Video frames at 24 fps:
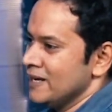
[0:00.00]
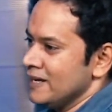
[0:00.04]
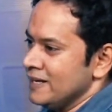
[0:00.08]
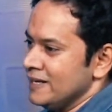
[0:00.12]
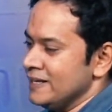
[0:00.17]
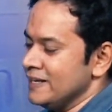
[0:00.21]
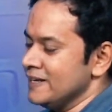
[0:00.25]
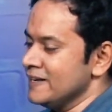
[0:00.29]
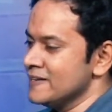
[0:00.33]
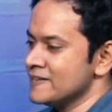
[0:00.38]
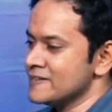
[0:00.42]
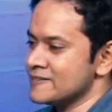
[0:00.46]

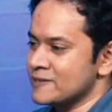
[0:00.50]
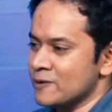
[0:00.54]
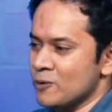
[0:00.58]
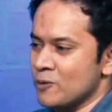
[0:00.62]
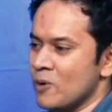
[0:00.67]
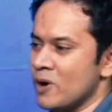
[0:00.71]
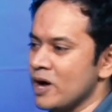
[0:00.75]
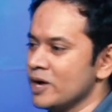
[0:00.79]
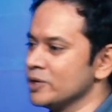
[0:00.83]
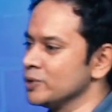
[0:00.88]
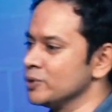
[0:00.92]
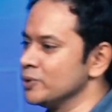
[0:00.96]
He is the
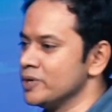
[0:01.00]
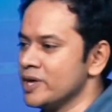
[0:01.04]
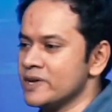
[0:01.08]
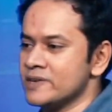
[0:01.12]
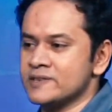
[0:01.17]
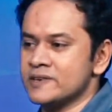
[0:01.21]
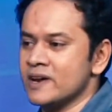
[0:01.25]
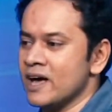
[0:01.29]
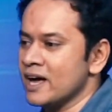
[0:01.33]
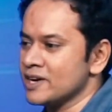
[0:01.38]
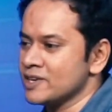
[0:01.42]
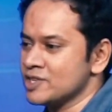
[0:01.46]
one who does
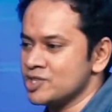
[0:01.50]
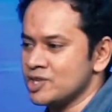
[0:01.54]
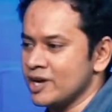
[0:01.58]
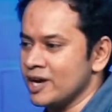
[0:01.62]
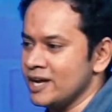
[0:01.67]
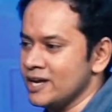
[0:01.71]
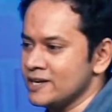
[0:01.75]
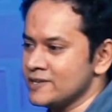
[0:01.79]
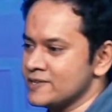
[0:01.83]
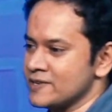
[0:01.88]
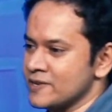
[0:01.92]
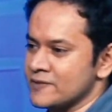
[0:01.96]
not
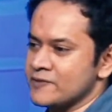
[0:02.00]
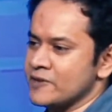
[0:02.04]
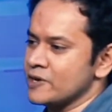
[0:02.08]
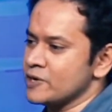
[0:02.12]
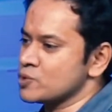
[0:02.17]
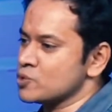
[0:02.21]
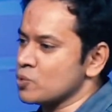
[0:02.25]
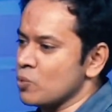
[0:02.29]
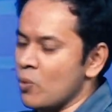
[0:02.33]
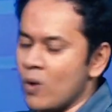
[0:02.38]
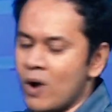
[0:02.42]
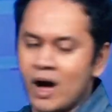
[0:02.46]
change. If
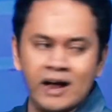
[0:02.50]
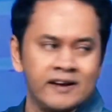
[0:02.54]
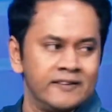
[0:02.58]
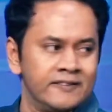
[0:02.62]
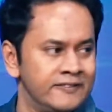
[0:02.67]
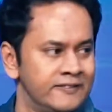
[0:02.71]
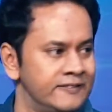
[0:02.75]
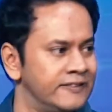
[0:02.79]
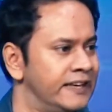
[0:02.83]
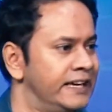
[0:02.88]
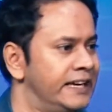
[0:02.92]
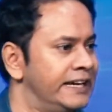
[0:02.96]
there's one
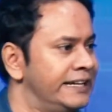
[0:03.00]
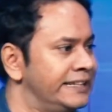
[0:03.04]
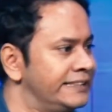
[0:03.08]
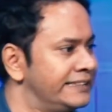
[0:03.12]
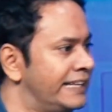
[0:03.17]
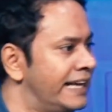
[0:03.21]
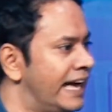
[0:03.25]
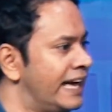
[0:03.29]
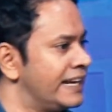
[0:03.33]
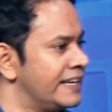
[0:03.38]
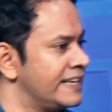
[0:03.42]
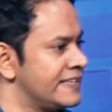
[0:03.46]
thing
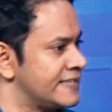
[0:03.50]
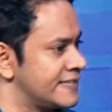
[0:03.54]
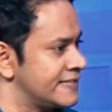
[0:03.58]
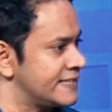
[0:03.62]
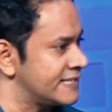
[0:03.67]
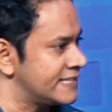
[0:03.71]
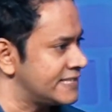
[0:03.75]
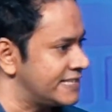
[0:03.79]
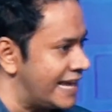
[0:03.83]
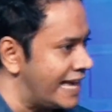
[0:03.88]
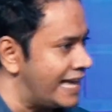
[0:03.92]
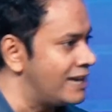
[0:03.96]
that is
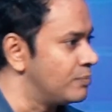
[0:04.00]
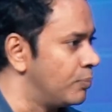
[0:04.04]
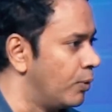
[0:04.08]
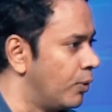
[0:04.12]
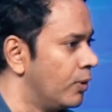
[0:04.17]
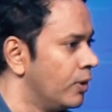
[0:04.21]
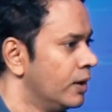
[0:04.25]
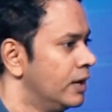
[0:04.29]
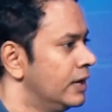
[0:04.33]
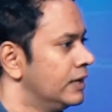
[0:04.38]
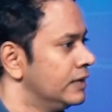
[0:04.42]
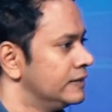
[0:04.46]

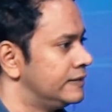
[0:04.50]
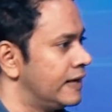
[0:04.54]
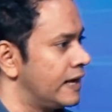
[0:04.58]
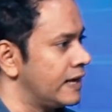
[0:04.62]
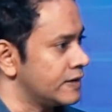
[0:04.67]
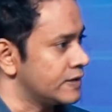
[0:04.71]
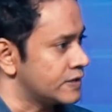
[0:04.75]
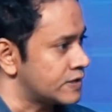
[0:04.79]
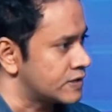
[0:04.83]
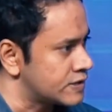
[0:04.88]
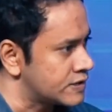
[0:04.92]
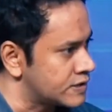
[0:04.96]
stable, that
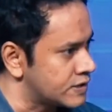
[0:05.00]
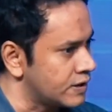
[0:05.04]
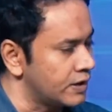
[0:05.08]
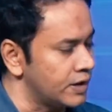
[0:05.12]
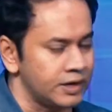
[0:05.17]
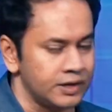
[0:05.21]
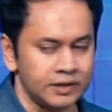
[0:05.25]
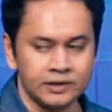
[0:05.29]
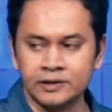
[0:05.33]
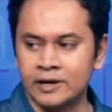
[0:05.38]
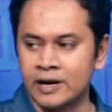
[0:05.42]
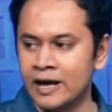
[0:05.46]
is
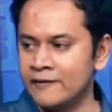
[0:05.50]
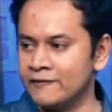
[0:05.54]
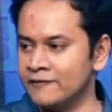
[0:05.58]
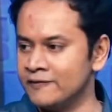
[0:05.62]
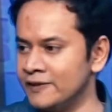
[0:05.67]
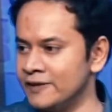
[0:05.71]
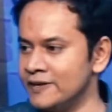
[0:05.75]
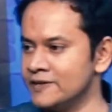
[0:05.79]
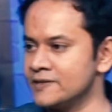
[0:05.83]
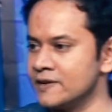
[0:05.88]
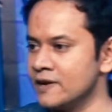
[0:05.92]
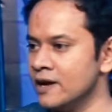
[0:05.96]
certain at
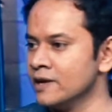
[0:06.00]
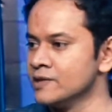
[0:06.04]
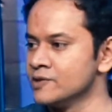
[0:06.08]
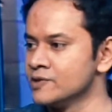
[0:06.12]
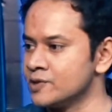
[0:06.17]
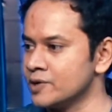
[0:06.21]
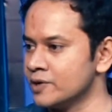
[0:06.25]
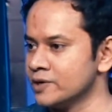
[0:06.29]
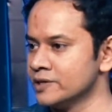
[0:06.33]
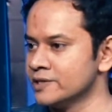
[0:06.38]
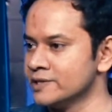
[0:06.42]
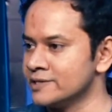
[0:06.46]
these
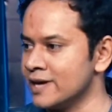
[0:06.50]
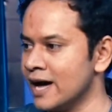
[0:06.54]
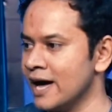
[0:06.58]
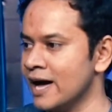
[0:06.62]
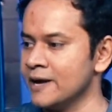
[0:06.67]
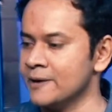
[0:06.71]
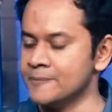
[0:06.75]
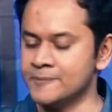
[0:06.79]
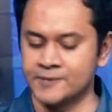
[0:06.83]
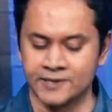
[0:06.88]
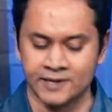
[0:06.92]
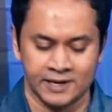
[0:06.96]
uncertain
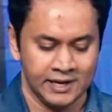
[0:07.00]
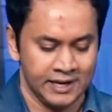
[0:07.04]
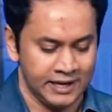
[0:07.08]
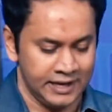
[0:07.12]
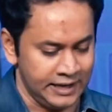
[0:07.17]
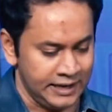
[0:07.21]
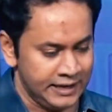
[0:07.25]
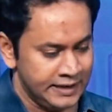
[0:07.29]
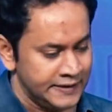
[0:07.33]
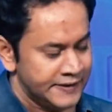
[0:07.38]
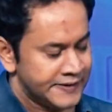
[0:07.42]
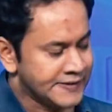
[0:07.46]
times,
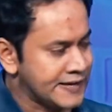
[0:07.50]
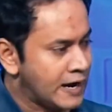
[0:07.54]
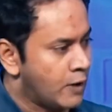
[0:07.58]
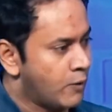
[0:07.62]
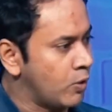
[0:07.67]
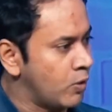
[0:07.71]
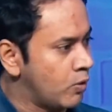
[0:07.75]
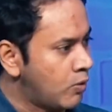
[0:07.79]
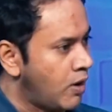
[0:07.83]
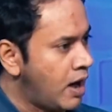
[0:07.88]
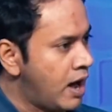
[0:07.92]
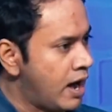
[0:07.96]
it is
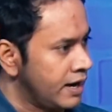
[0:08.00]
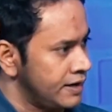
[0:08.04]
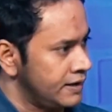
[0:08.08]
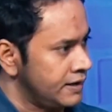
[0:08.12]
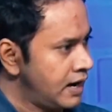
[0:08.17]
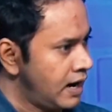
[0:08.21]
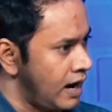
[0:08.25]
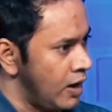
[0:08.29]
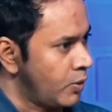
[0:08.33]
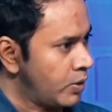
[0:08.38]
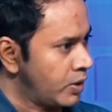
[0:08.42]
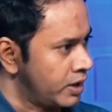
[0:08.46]
our
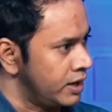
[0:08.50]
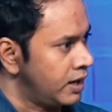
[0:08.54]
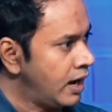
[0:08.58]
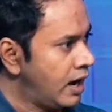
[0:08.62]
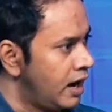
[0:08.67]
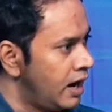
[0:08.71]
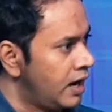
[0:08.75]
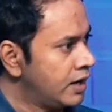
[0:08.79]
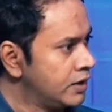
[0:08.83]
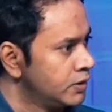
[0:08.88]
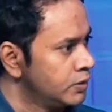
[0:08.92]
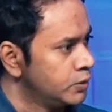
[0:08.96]
rock, our
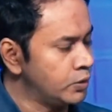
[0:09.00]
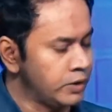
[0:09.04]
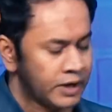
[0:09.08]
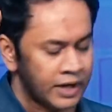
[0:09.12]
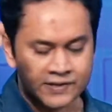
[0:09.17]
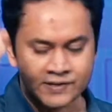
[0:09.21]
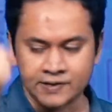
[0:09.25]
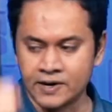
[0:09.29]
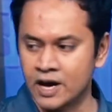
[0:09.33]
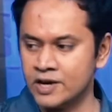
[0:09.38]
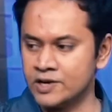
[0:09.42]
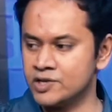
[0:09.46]
God, who
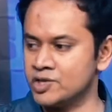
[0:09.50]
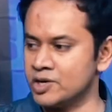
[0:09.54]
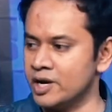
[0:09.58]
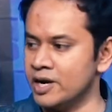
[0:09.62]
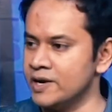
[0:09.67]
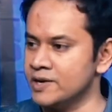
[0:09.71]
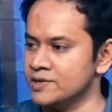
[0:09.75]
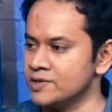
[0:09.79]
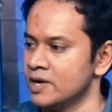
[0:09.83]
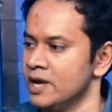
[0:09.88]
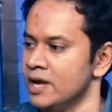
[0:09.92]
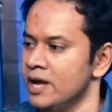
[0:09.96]
does not
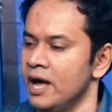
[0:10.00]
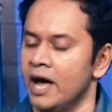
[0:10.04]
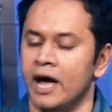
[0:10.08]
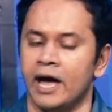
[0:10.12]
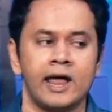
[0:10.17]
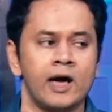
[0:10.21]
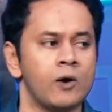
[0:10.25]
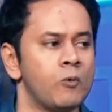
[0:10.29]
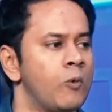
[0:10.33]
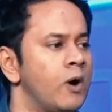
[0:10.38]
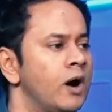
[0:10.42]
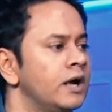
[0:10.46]
change.
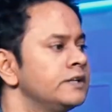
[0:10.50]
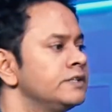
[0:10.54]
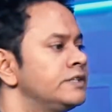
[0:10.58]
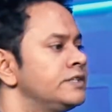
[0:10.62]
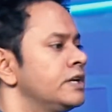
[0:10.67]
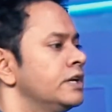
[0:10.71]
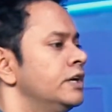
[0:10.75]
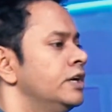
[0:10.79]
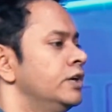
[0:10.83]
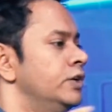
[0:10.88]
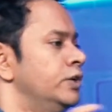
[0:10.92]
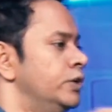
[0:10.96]
And I want
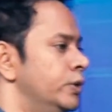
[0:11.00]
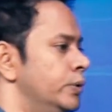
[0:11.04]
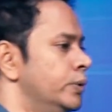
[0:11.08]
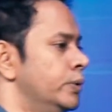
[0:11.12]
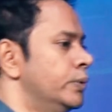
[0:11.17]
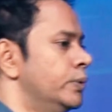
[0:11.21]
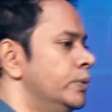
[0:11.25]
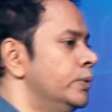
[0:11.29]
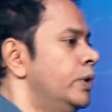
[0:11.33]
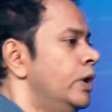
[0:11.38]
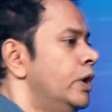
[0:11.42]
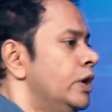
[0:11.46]

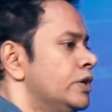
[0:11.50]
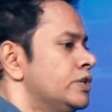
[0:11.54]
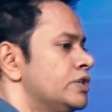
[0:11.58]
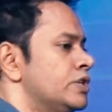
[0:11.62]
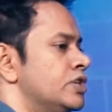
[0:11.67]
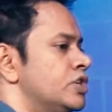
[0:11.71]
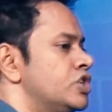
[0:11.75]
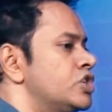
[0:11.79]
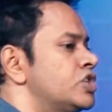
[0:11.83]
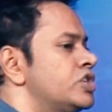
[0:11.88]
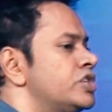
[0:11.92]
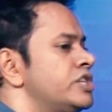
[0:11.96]
you
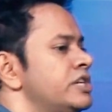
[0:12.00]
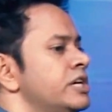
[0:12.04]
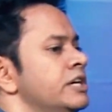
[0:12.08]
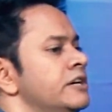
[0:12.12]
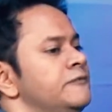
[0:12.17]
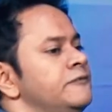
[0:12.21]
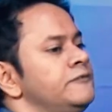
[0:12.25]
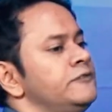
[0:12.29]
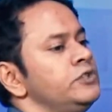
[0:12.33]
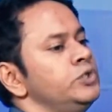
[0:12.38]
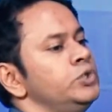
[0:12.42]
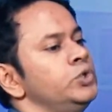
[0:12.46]
to
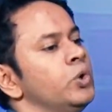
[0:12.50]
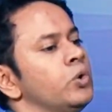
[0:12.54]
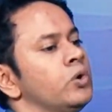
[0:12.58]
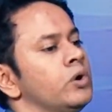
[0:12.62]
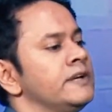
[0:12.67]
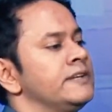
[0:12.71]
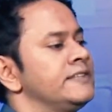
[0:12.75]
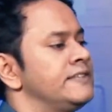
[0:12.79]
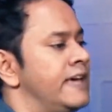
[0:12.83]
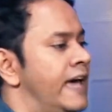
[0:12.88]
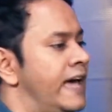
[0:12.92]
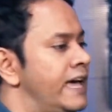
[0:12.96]
shift your
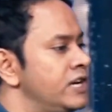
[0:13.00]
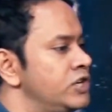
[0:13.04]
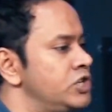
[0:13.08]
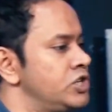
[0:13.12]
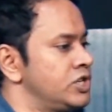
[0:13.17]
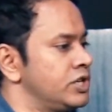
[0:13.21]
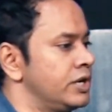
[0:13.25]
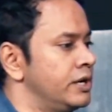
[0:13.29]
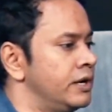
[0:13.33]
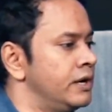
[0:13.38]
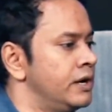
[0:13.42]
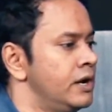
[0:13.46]

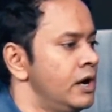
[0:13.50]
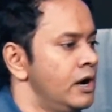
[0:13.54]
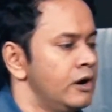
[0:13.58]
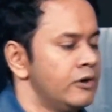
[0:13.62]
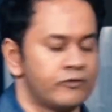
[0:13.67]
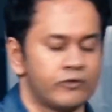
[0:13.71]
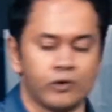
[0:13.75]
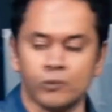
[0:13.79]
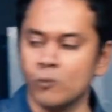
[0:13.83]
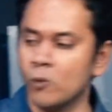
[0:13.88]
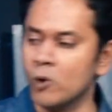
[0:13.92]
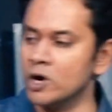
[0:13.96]
attention
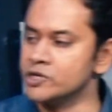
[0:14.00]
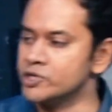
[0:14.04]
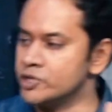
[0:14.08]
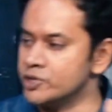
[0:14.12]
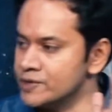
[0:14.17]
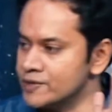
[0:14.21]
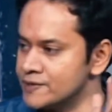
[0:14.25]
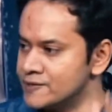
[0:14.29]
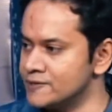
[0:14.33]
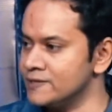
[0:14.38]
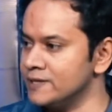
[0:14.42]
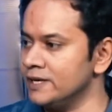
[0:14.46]
from what
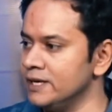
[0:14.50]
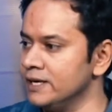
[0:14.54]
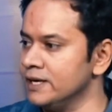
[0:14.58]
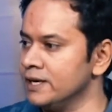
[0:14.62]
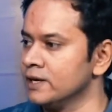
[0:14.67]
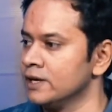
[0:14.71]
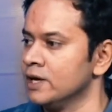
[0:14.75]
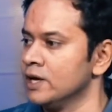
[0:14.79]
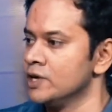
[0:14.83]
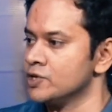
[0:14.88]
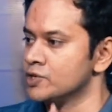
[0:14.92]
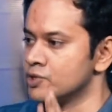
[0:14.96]
you're
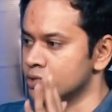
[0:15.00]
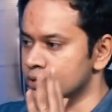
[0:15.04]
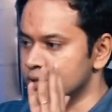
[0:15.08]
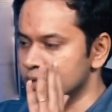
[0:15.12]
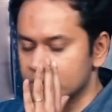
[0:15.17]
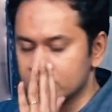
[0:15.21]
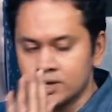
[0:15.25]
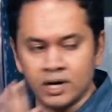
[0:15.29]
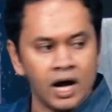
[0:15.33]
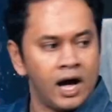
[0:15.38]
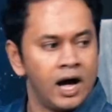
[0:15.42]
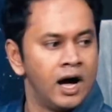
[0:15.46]
seeing to the
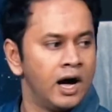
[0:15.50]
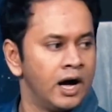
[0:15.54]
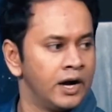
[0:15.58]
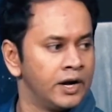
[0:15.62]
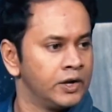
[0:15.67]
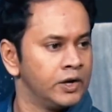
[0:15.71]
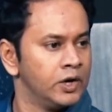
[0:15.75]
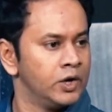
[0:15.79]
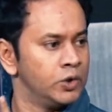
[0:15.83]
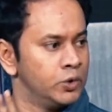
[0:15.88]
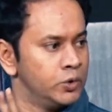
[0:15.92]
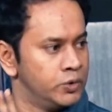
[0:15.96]
God
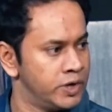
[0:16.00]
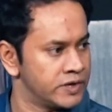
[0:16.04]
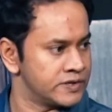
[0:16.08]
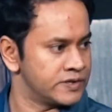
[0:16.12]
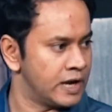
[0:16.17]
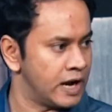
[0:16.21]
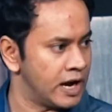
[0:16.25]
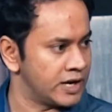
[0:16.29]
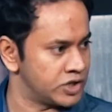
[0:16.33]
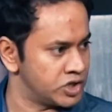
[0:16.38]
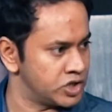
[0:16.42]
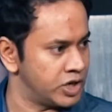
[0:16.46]
who does
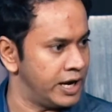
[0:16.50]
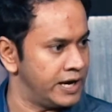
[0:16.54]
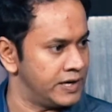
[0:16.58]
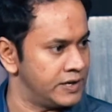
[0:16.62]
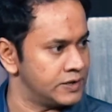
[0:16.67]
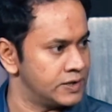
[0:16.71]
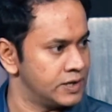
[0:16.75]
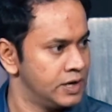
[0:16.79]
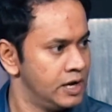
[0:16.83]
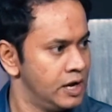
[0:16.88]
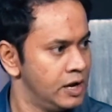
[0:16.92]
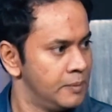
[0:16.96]
not
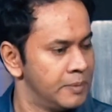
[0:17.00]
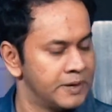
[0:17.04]
change.